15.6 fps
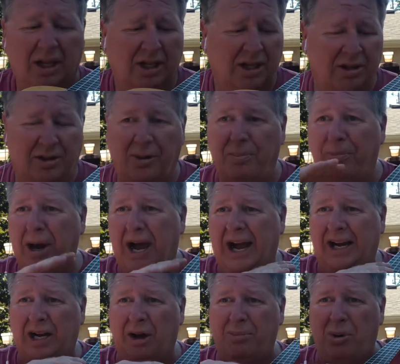You can
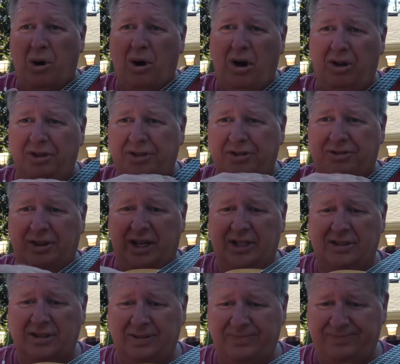back up all the strings